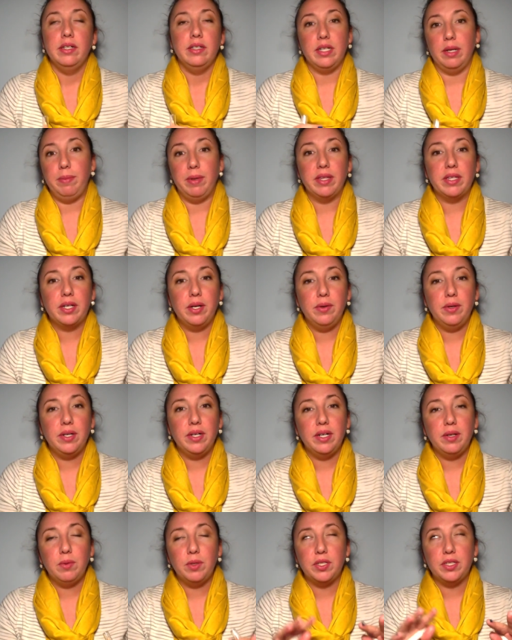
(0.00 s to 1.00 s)
dimethicone
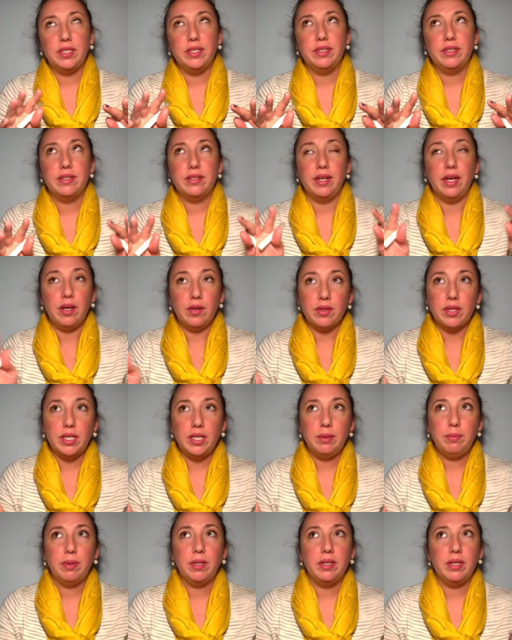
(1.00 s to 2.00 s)
in it, which is
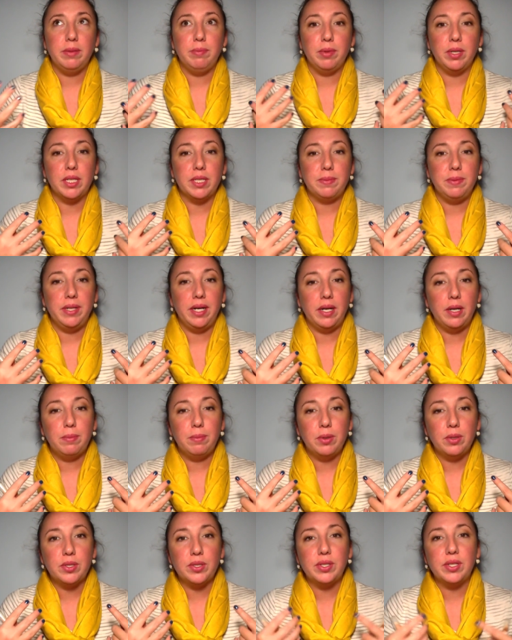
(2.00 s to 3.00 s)
healthy, but it breaks me out
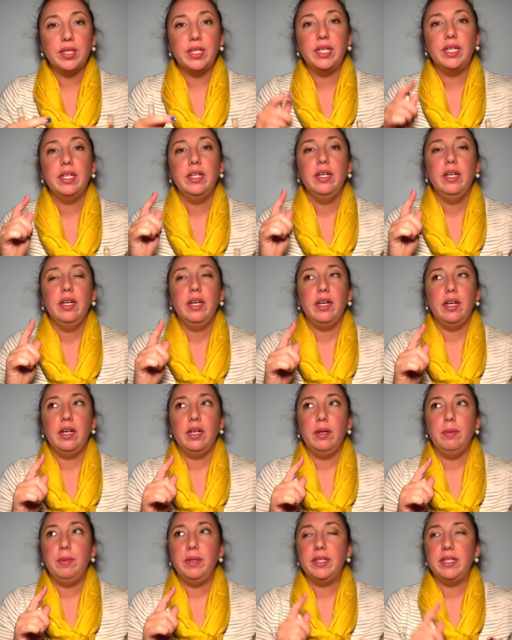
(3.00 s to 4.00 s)
personally.
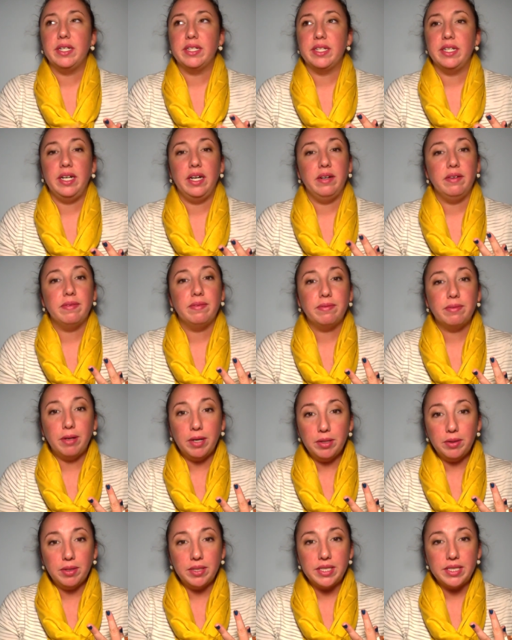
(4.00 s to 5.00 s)
Um, it doesn't have
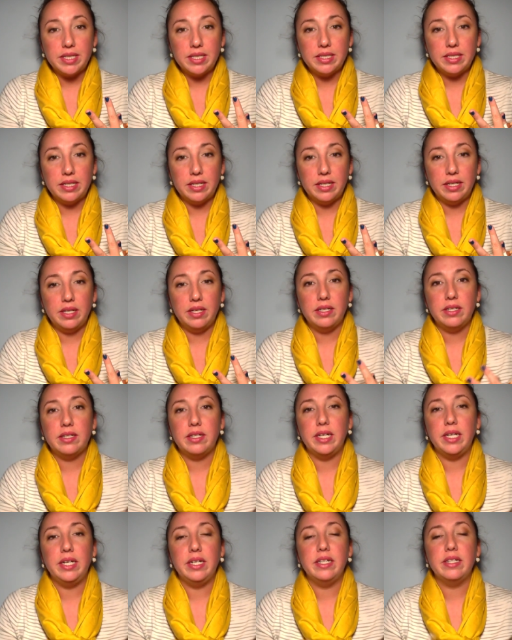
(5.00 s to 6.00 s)
fragrances in it.
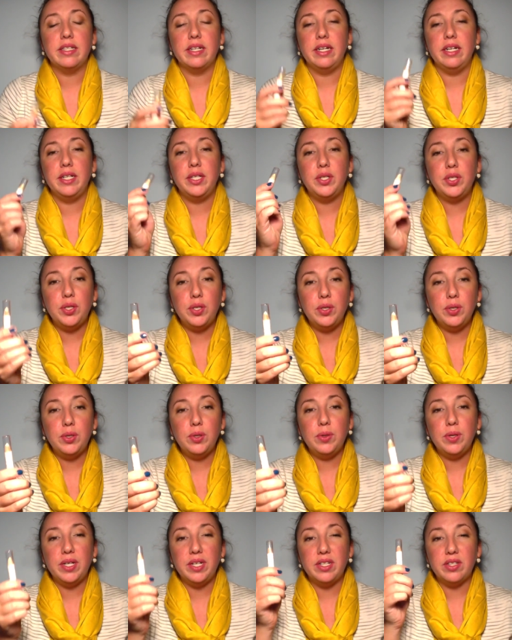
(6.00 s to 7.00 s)
It is a two. It